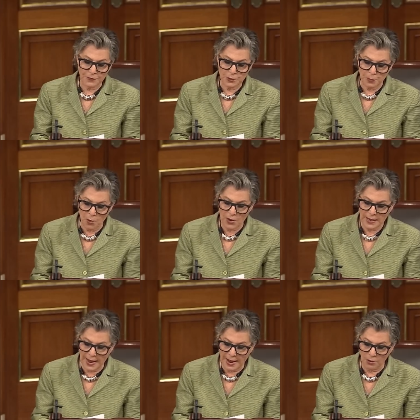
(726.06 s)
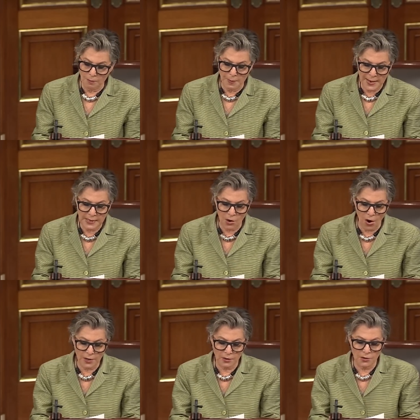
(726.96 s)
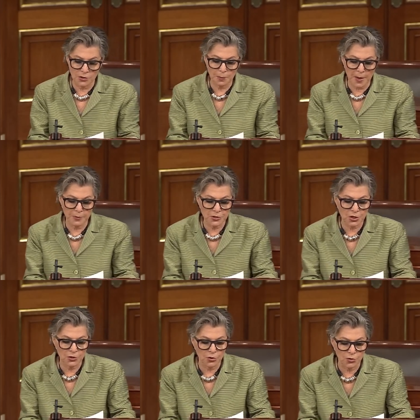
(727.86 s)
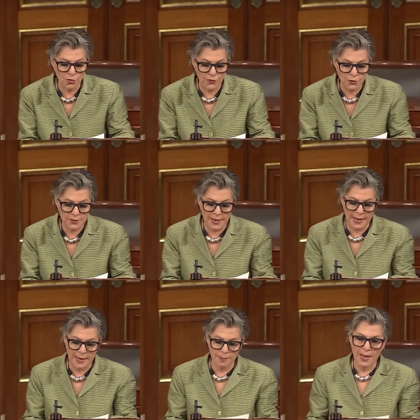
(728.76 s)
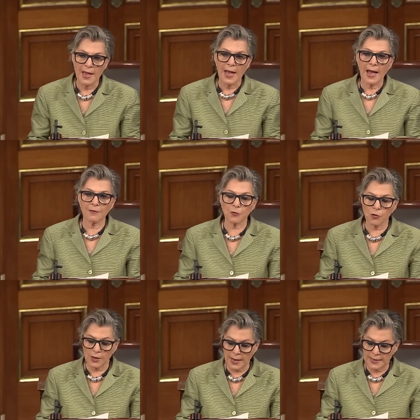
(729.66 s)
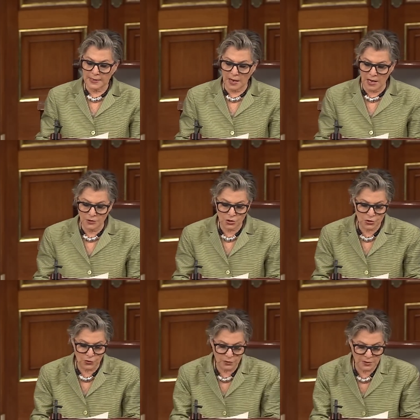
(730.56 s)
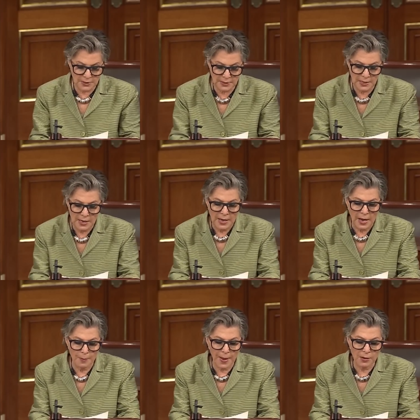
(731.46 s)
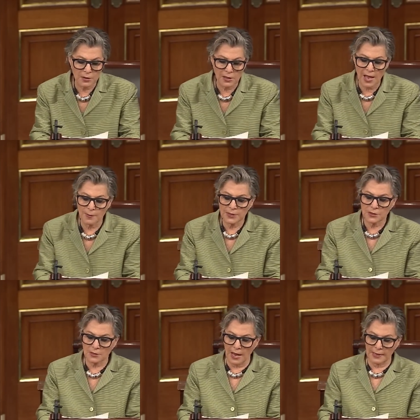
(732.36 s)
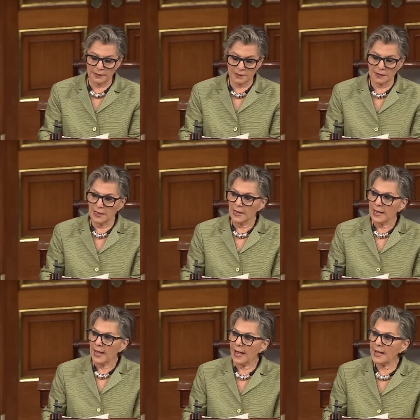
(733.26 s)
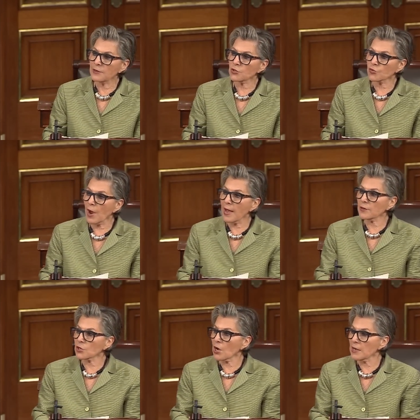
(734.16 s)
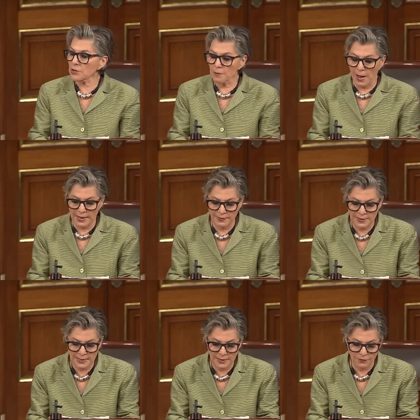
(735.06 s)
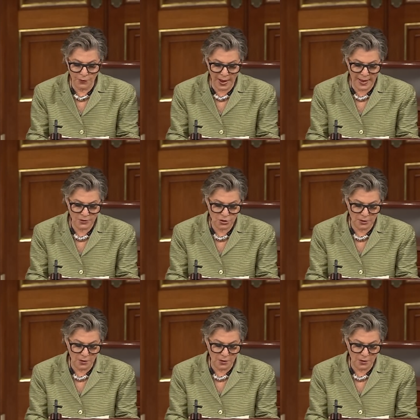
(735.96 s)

to point out many articles published under Hoover's name have created uncertainty about climate science and trying to undermine the need for action.